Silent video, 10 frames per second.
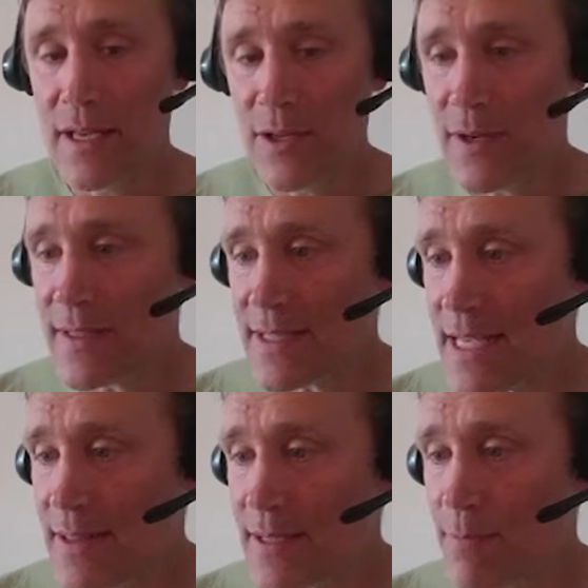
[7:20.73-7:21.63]
you can
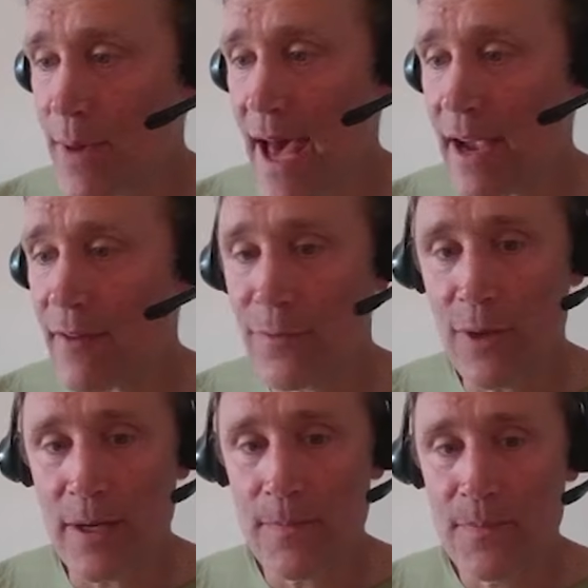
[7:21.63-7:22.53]
see this back foot